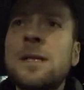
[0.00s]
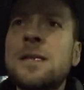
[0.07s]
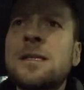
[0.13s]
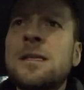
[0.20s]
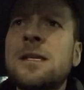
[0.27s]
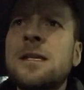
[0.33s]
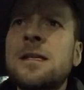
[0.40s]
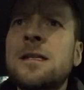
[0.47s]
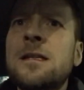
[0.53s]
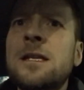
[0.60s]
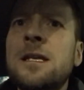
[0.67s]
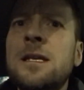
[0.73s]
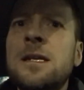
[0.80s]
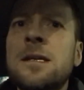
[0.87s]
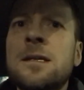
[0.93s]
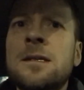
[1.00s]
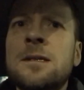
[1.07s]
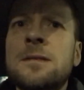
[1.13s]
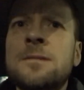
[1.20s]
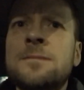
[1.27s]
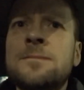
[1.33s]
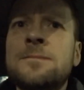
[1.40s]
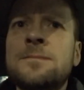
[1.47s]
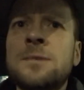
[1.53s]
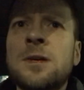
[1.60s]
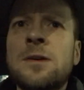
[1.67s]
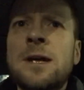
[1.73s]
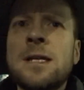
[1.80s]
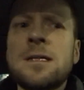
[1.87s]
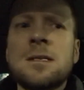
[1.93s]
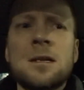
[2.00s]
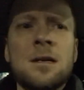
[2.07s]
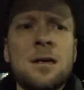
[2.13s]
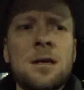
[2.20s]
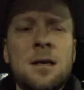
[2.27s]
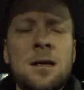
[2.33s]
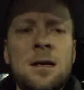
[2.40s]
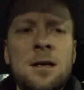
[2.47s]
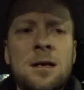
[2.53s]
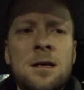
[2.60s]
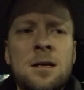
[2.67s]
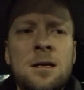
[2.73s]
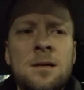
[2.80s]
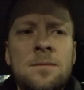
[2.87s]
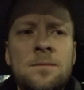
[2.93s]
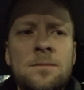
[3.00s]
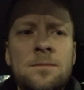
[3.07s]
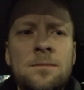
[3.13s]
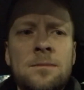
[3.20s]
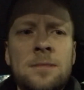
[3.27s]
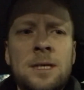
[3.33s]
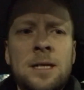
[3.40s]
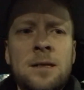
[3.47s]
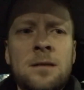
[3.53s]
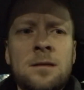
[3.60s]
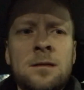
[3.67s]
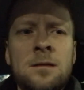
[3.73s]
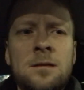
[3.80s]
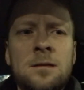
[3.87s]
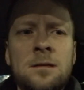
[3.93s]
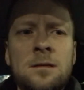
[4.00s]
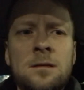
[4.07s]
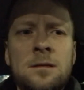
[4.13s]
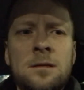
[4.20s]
the the um, director um, Leon